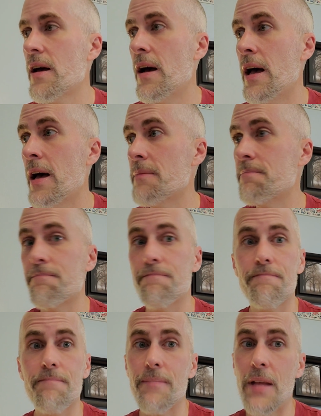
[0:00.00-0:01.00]
And
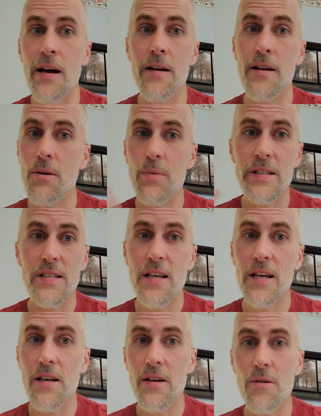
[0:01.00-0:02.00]
I don't know, what
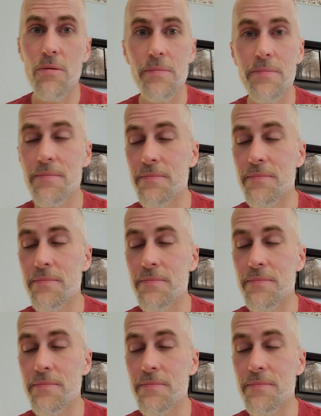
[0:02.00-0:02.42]
say you?